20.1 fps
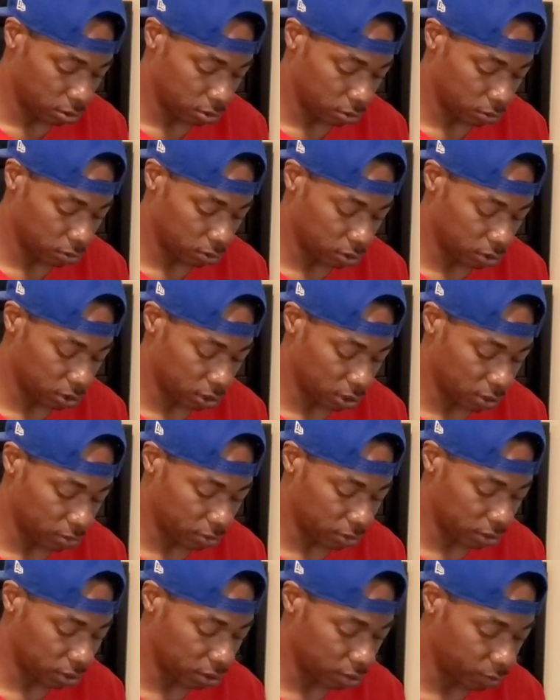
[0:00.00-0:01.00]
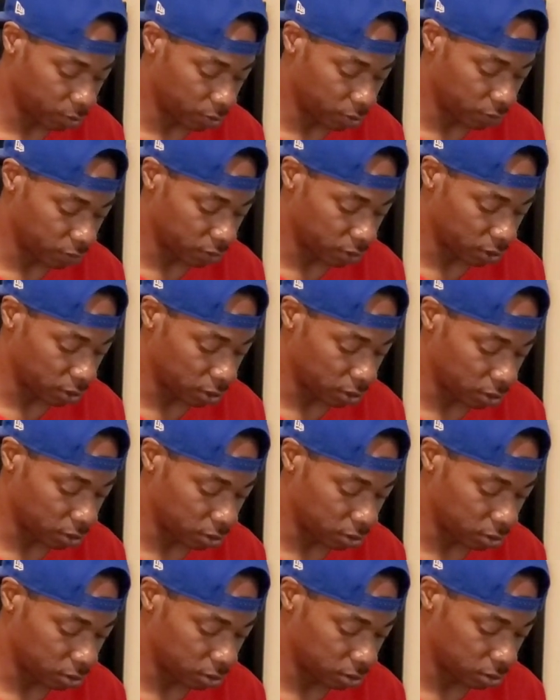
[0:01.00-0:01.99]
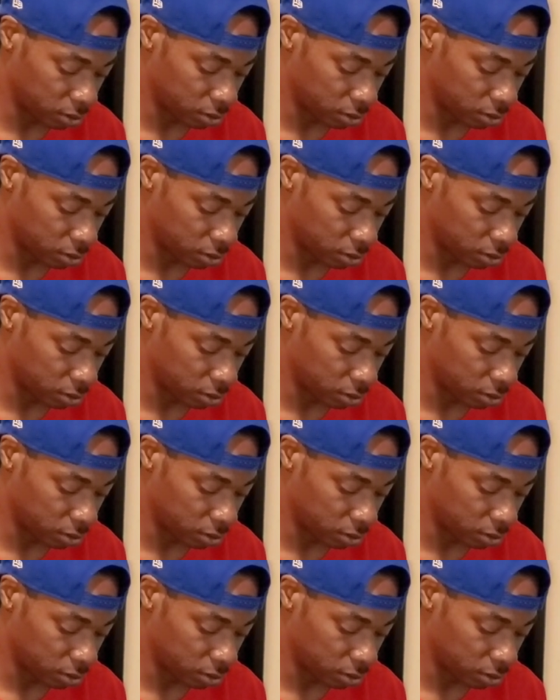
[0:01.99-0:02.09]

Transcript: Do the same thing to both sides.